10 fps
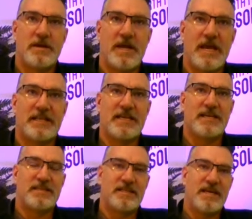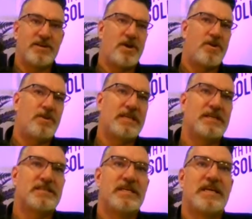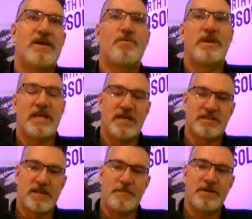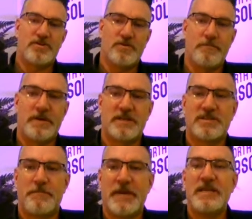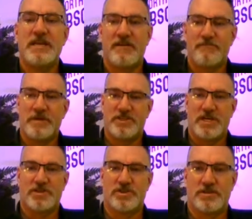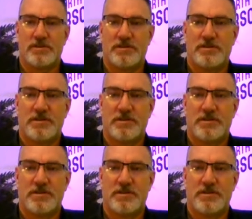at the end of the day, not only does he get what he has coming to him, but his opinion of me changes